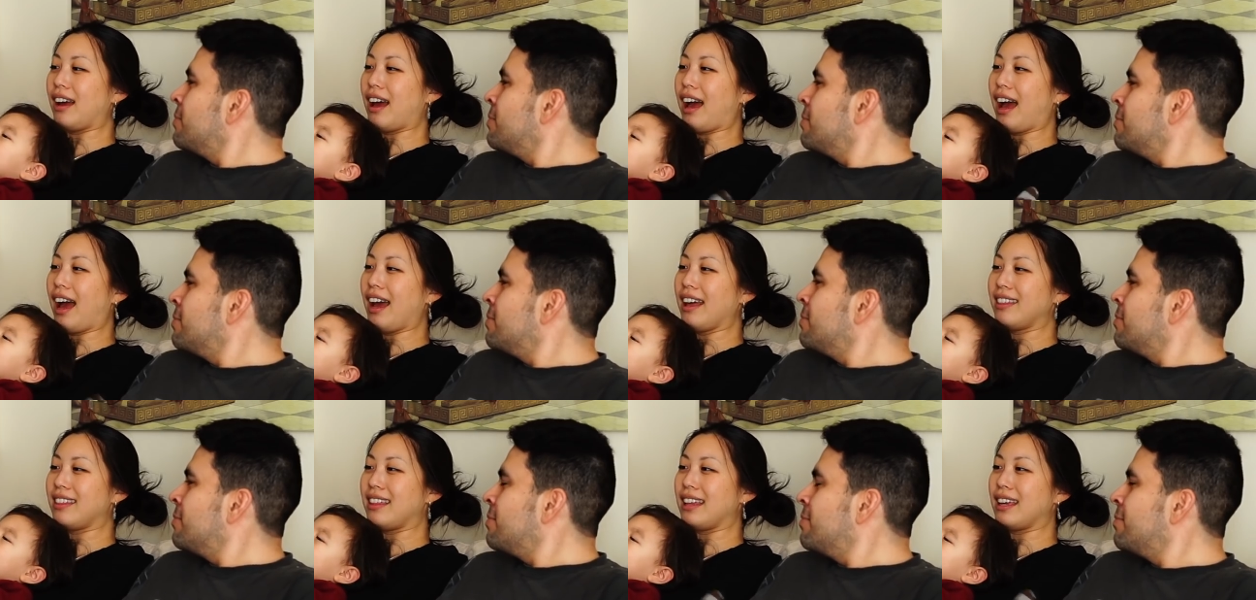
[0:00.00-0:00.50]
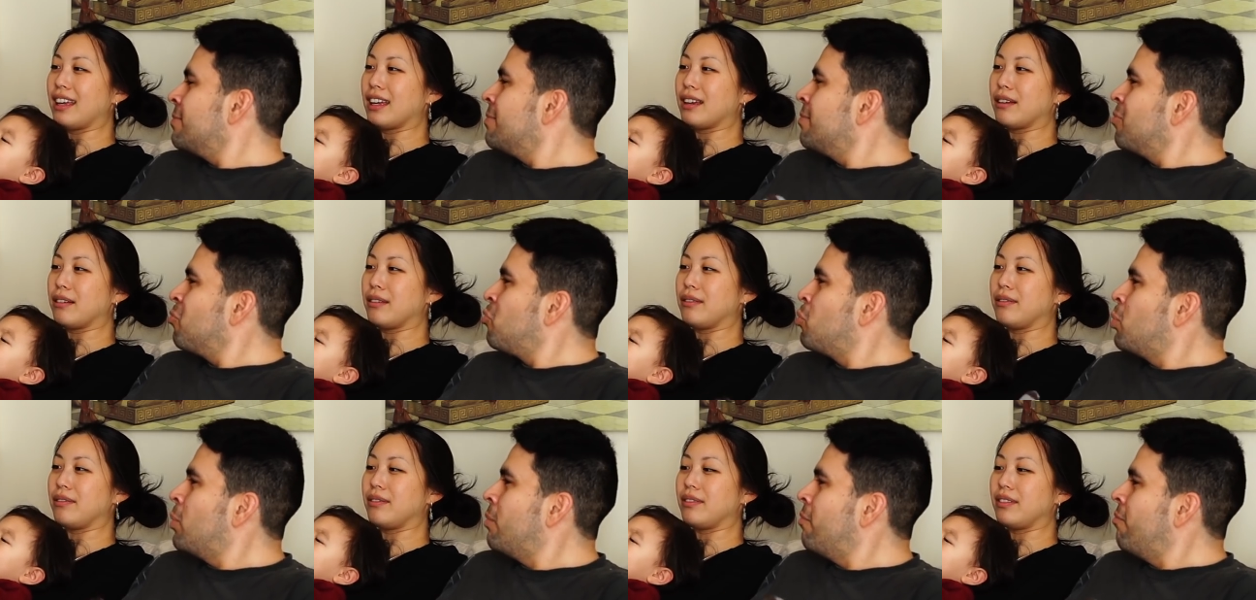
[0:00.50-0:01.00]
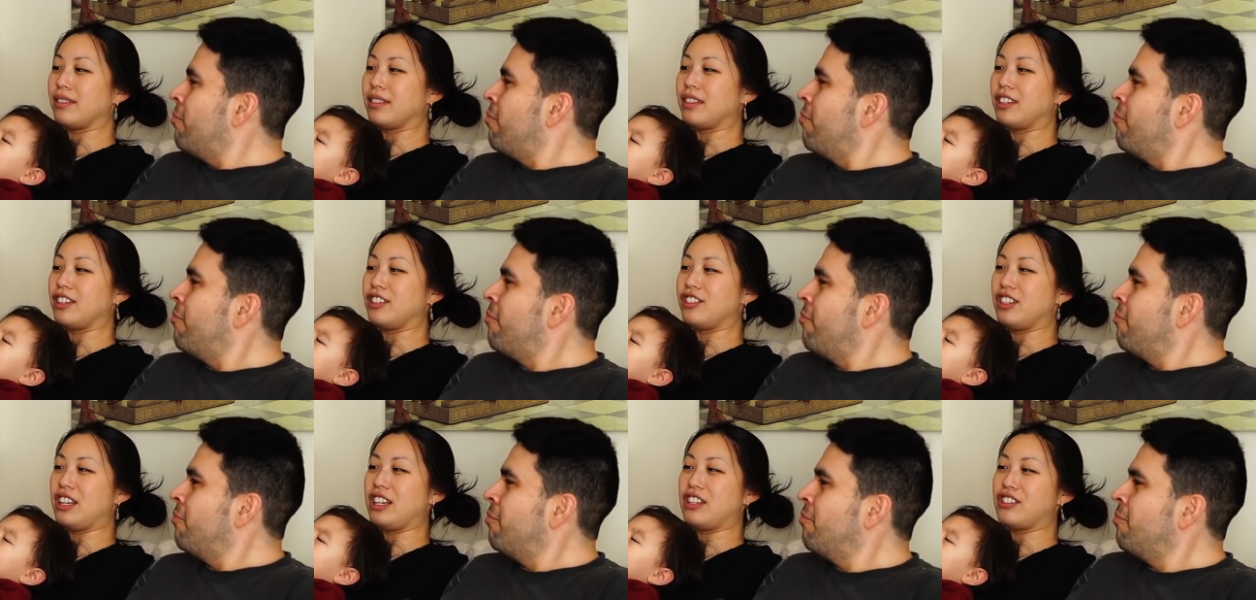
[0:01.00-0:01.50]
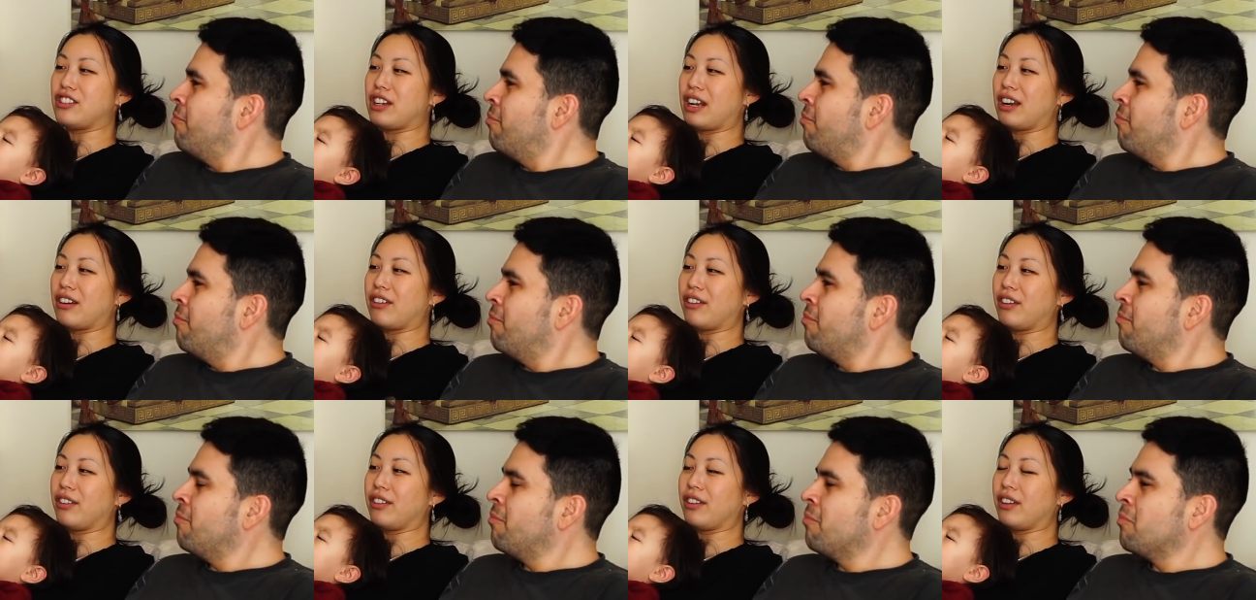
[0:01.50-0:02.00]
Speaker 1: I think the, in
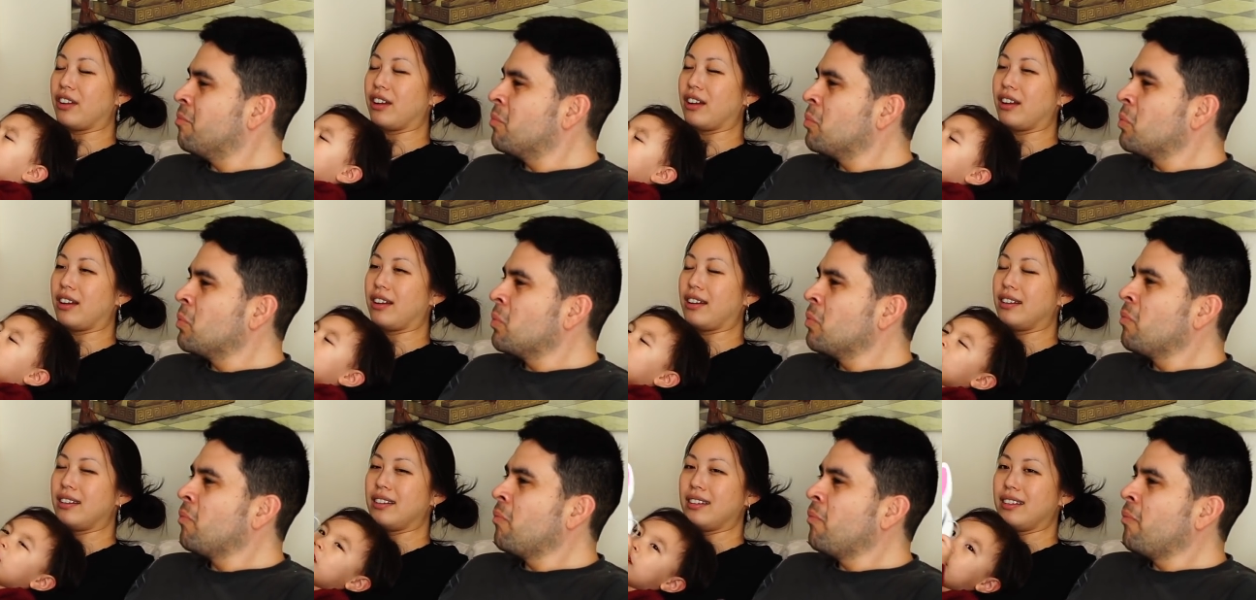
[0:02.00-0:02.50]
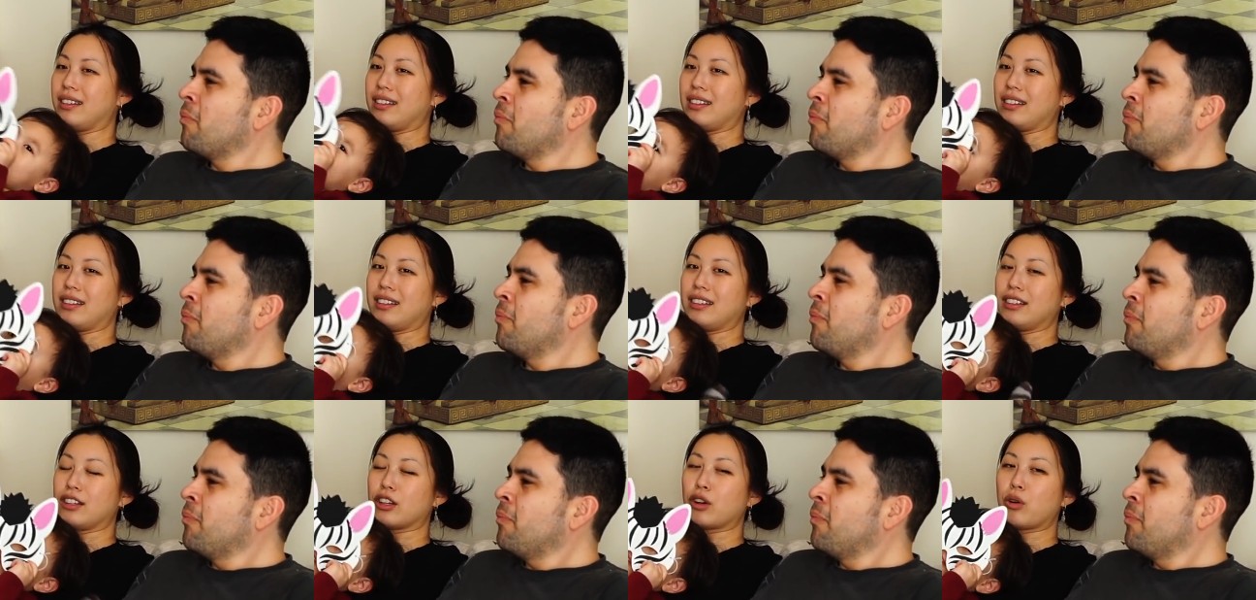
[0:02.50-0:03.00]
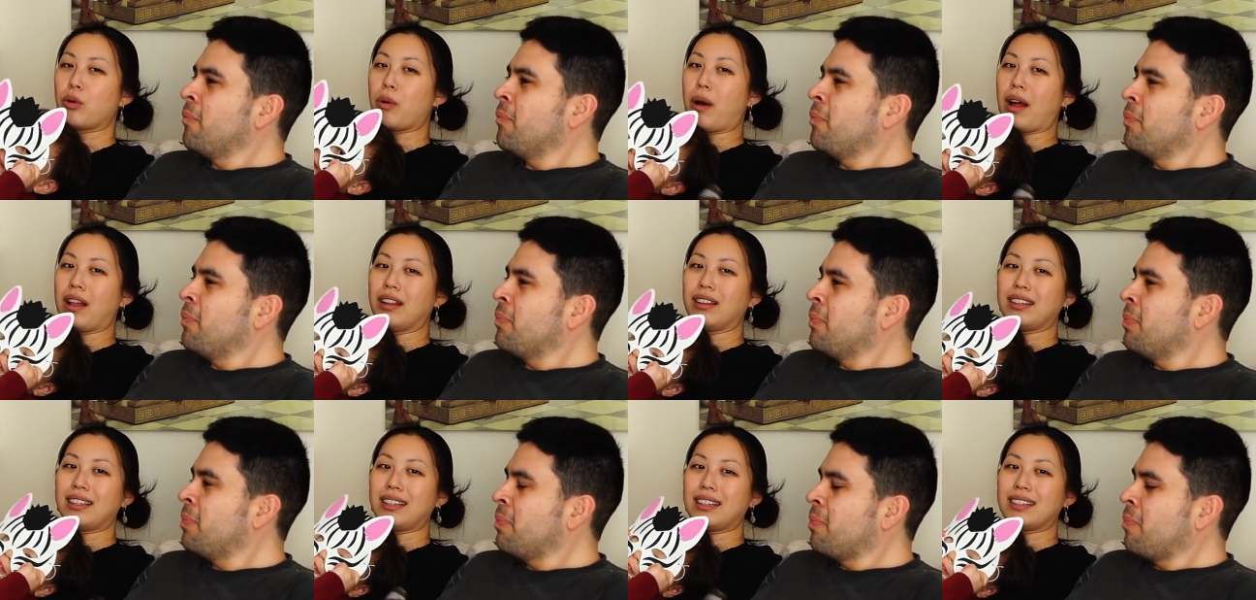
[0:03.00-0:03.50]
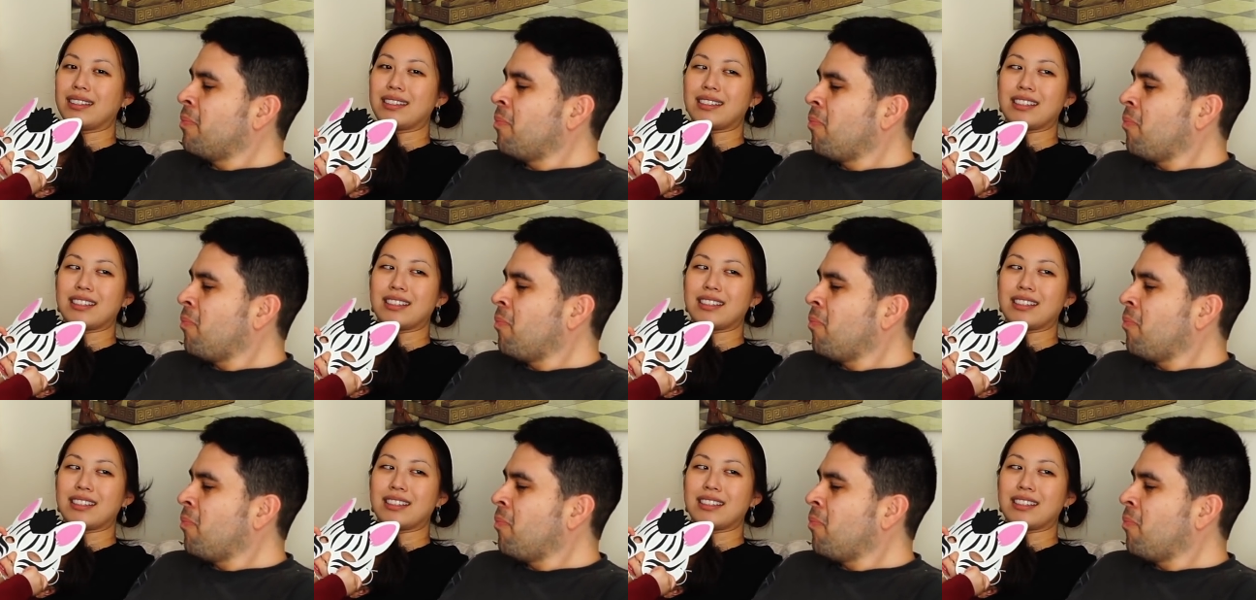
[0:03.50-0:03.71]
general the the quality is